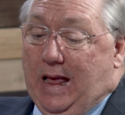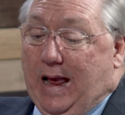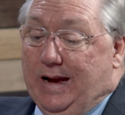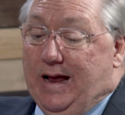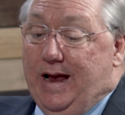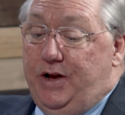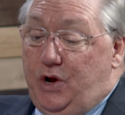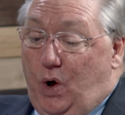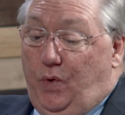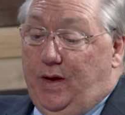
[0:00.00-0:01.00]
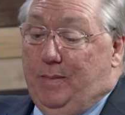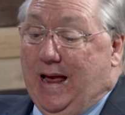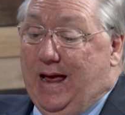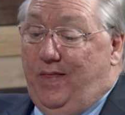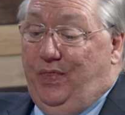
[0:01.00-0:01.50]
and I know them,
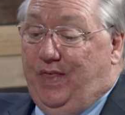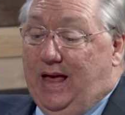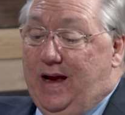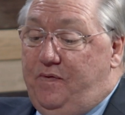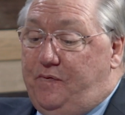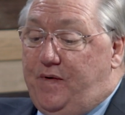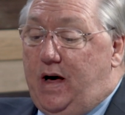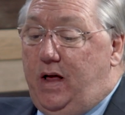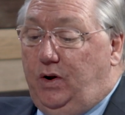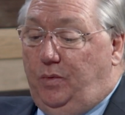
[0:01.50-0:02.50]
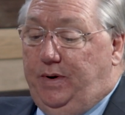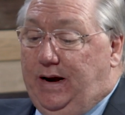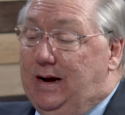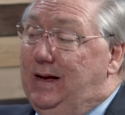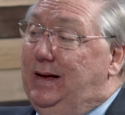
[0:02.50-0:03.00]
and they follow
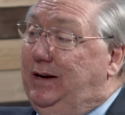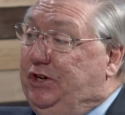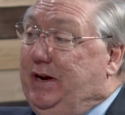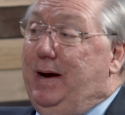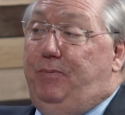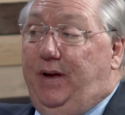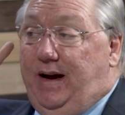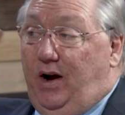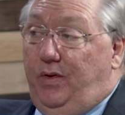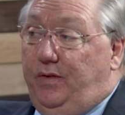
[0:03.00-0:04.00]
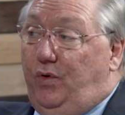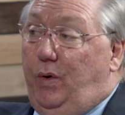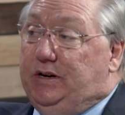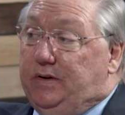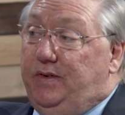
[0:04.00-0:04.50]
me. Sheep that hear the
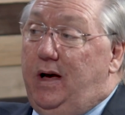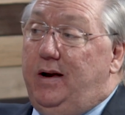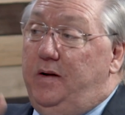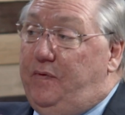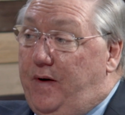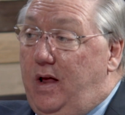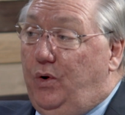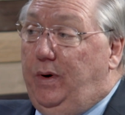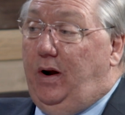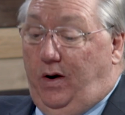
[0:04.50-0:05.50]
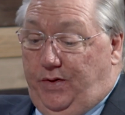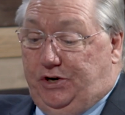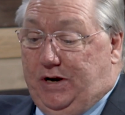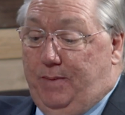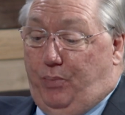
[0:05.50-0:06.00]
voice of God and follow it are the
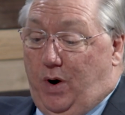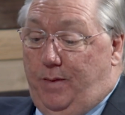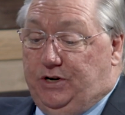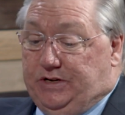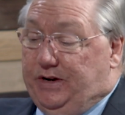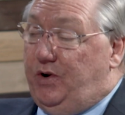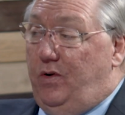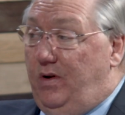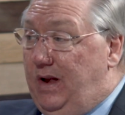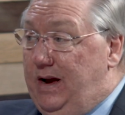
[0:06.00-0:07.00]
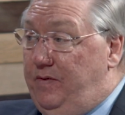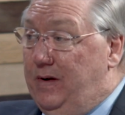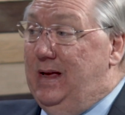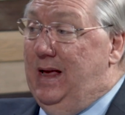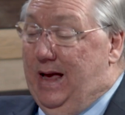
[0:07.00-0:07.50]
sheep promised eternal life
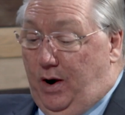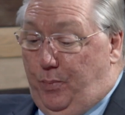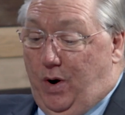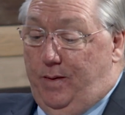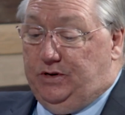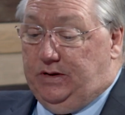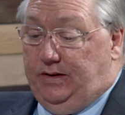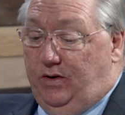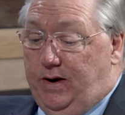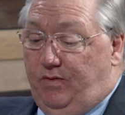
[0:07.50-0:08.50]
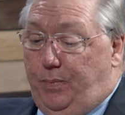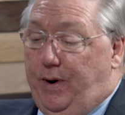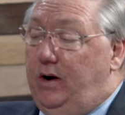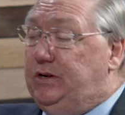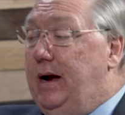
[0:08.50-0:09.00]
and are promised that they'll never
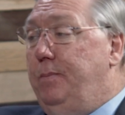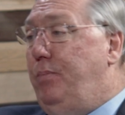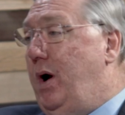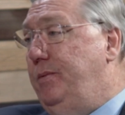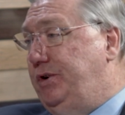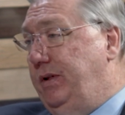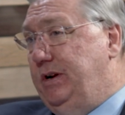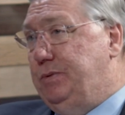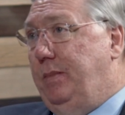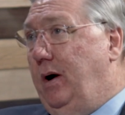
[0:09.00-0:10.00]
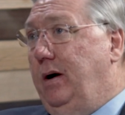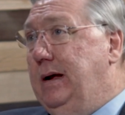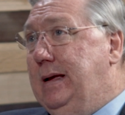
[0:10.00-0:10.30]
perish. I can promise you this, Mark.